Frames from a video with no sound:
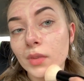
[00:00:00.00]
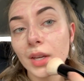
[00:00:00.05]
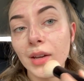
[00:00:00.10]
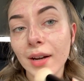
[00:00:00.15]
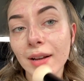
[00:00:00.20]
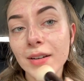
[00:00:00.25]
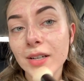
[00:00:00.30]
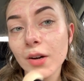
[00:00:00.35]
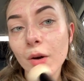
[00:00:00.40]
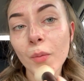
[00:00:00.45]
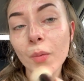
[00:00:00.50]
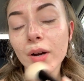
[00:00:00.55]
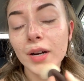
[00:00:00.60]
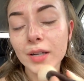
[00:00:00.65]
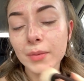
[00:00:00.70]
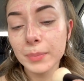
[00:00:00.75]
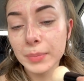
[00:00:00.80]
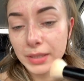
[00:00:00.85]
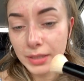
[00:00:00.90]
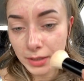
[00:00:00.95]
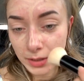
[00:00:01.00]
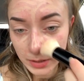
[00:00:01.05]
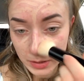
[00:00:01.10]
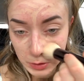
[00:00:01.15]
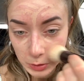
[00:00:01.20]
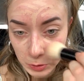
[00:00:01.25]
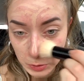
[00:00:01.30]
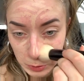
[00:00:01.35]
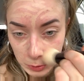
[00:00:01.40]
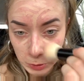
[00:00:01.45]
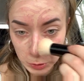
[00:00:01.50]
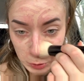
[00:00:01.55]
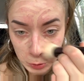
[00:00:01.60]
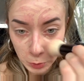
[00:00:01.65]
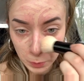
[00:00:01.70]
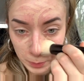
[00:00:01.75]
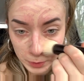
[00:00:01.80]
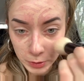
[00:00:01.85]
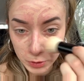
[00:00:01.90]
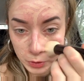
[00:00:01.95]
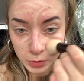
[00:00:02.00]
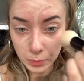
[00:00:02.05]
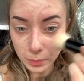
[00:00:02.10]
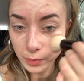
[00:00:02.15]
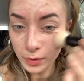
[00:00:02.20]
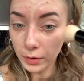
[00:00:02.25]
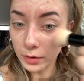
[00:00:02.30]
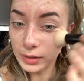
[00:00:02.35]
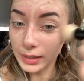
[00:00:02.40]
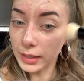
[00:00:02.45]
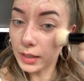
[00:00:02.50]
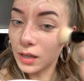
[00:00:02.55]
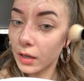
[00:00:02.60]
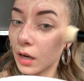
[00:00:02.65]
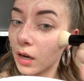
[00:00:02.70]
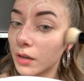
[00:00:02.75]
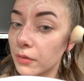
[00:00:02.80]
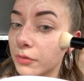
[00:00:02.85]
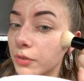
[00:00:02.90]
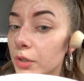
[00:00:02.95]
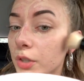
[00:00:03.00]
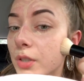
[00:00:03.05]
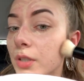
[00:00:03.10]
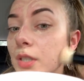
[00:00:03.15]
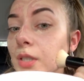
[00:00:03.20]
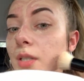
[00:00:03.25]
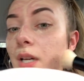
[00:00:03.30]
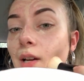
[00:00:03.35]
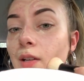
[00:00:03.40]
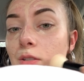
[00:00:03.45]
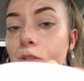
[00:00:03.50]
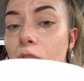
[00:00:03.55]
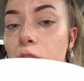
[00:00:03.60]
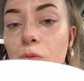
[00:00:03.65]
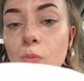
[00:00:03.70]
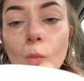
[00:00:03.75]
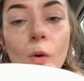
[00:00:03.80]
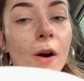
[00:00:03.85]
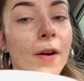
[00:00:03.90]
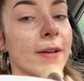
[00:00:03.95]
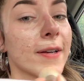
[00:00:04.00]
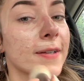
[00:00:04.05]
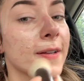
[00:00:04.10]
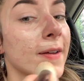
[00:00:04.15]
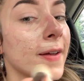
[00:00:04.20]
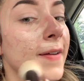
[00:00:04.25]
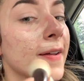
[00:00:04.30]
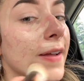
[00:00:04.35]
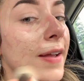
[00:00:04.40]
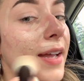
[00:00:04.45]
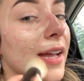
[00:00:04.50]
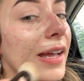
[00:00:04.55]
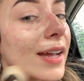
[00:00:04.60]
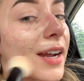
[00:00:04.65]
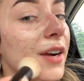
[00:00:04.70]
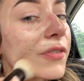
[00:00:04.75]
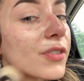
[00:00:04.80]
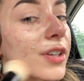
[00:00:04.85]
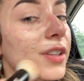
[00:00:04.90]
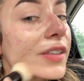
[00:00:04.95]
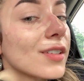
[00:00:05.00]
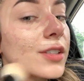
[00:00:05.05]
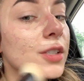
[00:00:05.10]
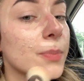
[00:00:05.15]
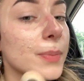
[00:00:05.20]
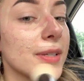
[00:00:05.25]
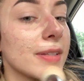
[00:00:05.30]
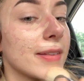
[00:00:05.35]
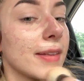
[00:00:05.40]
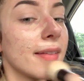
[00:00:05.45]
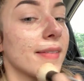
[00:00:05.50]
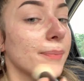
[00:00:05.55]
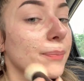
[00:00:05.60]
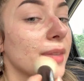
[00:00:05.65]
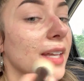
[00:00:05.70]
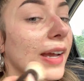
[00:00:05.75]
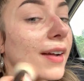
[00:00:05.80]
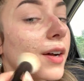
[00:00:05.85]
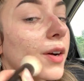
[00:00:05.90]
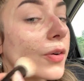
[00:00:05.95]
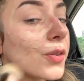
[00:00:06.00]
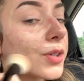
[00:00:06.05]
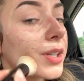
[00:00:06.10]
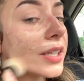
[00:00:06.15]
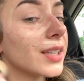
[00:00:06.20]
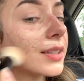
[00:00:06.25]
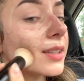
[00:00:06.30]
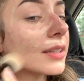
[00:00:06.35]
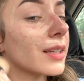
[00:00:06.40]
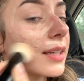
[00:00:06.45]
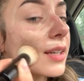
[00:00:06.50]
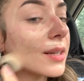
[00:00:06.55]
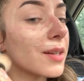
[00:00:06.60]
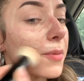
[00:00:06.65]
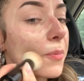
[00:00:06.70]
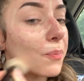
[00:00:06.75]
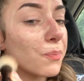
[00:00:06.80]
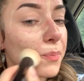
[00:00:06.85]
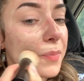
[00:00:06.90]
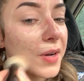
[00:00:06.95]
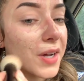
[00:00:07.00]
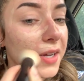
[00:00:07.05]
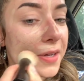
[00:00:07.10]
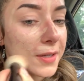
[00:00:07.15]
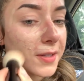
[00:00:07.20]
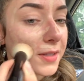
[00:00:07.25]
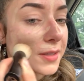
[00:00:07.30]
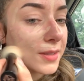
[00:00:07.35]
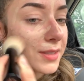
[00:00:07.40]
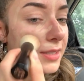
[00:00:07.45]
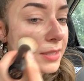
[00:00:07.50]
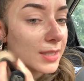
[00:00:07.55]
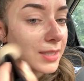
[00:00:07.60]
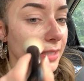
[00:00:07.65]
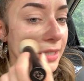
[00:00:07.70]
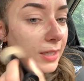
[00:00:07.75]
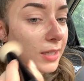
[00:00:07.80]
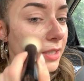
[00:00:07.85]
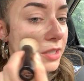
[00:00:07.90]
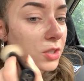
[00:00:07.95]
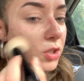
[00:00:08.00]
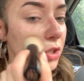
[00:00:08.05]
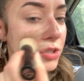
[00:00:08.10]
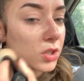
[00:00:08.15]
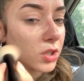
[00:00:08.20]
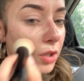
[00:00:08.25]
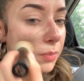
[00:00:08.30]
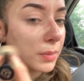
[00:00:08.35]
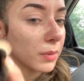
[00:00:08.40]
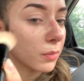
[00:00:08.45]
And I don't want to be super like covered. I just want everything to be thinned down and then my skin is just gonna